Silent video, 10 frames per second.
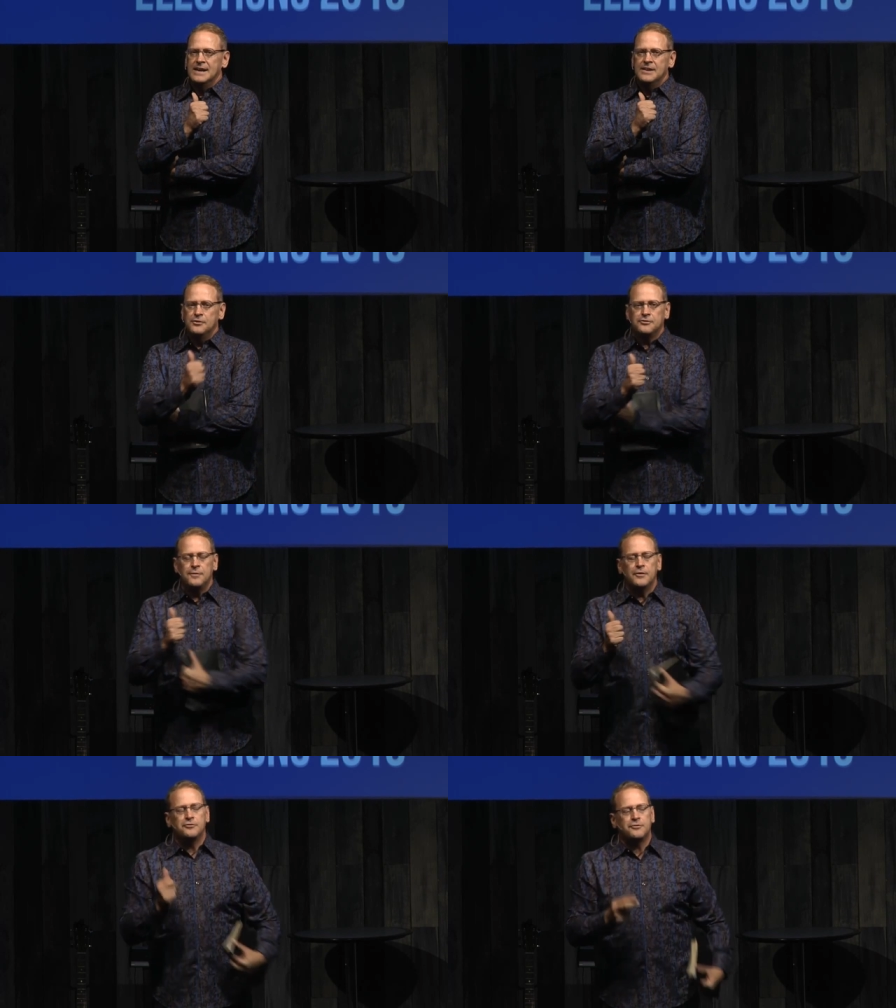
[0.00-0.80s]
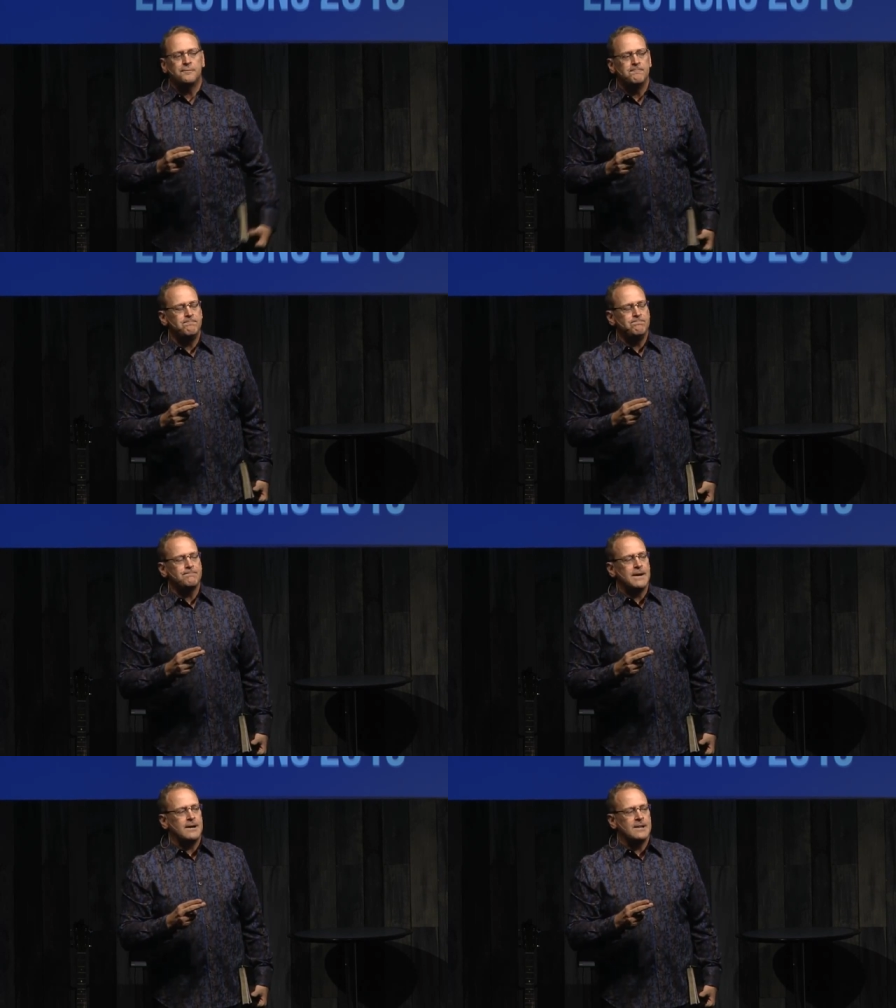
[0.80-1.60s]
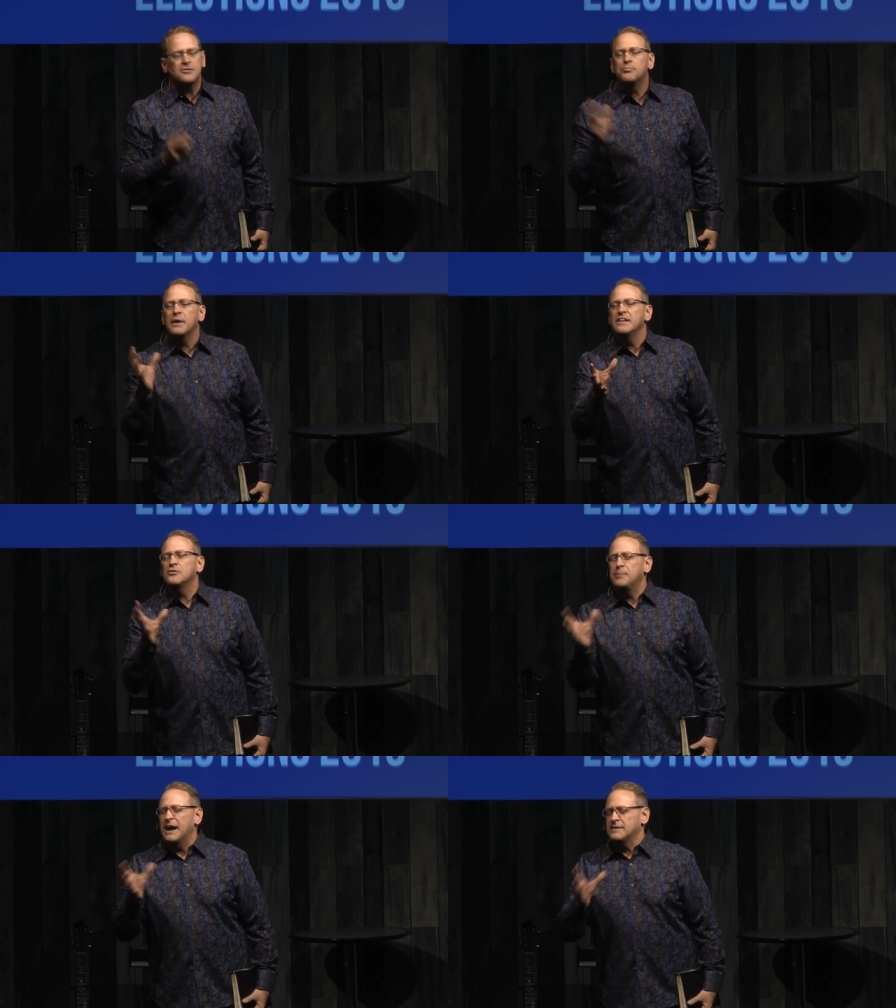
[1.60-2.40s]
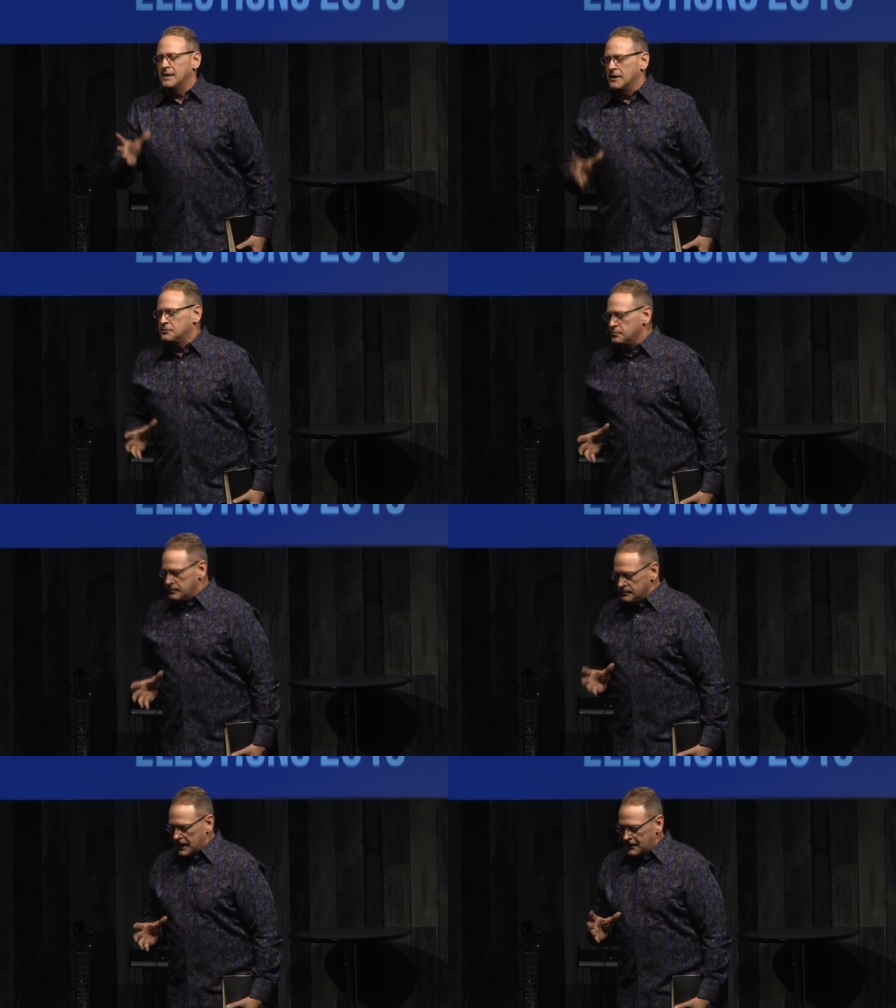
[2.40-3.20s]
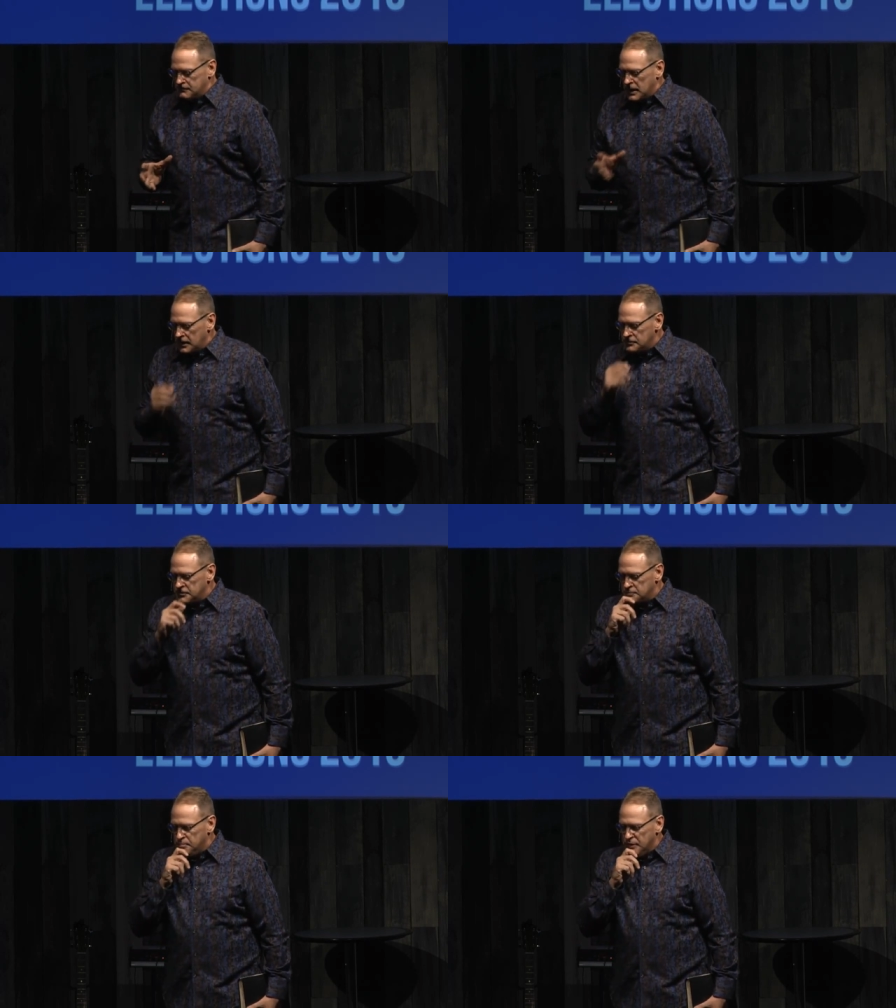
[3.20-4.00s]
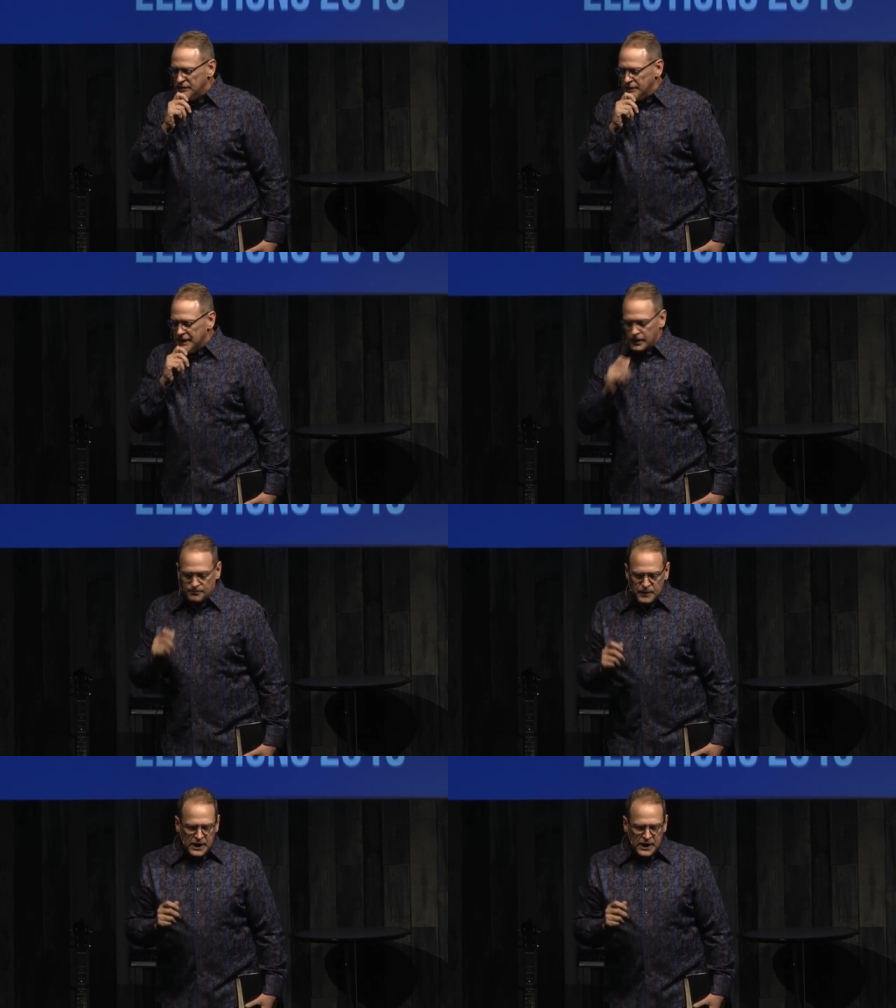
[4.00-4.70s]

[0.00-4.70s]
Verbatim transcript: There's, there's, uh, let's bring this back to us um, uh, just briefly here.